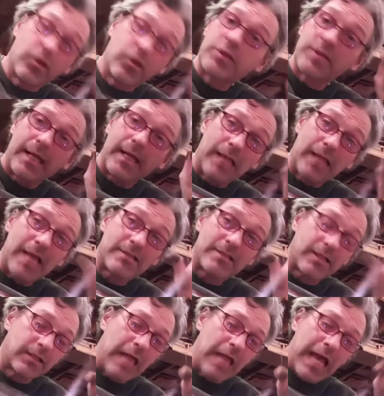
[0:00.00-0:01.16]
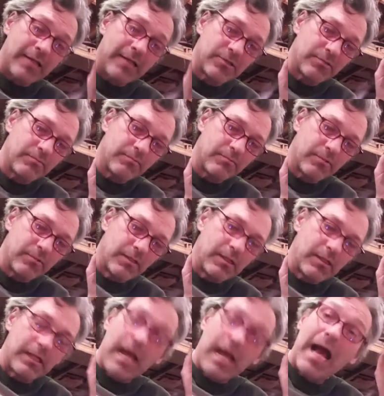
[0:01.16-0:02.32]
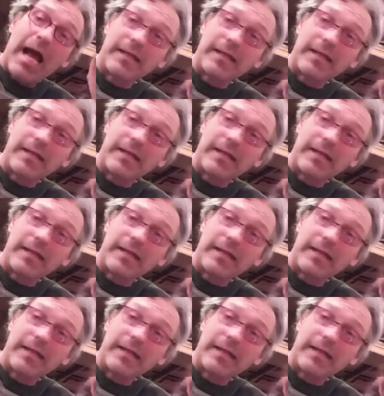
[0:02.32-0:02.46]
looks like classic glass. I